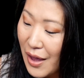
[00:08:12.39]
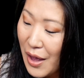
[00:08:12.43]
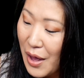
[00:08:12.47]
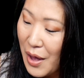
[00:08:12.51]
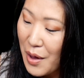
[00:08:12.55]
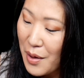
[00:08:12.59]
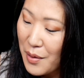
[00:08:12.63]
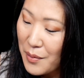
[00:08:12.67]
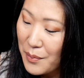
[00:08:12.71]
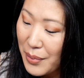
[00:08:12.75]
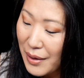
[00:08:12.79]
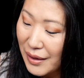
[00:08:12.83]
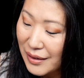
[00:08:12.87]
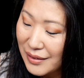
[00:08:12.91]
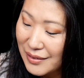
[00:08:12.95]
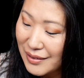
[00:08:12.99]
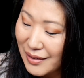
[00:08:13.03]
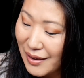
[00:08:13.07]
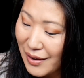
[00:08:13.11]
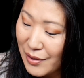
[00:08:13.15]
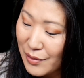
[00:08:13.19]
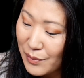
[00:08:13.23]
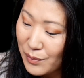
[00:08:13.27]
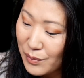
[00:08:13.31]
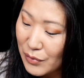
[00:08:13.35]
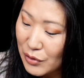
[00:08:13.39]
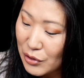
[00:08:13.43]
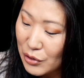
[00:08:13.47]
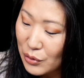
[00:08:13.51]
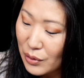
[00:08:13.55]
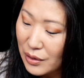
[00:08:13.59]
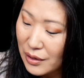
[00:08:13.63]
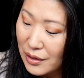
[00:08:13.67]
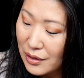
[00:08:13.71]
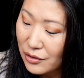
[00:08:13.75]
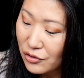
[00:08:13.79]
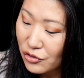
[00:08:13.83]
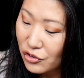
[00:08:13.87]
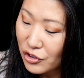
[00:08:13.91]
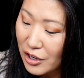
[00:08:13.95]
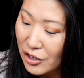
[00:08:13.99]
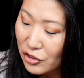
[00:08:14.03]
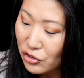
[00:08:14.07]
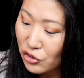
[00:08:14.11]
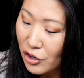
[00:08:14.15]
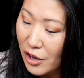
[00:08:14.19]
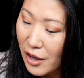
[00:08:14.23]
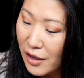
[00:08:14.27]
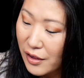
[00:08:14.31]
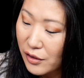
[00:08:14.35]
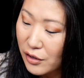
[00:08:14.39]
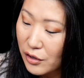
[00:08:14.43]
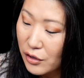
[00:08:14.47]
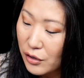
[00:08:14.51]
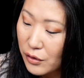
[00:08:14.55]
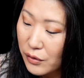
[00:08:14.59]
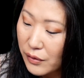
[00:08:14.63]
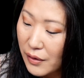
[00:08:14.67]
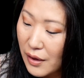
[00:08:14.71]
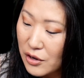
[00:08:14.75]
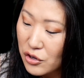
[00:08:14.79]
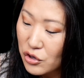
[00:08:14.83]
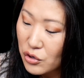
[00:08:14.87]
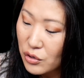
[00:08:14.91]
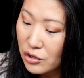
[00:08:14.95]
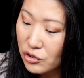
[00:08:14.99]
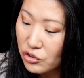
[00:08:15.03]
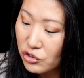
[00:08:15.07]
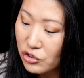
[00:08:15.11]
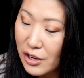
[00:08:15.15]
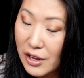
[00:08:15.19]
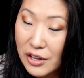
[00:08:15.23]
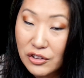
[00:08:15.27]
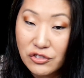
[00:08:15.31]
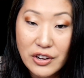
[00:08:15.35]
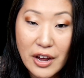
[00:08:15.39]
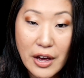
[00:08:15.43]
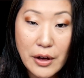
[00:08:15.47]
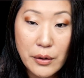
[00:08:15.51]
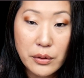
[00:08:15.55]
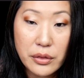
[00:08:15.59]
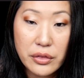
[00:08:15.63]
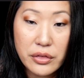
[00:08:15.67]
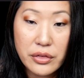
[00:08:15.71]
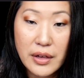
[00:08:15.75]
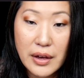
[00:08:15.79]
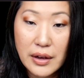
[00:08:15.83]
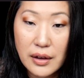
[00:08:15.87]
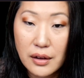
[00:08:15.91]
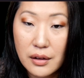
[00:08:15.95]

But um, you can change colors and you can change how thick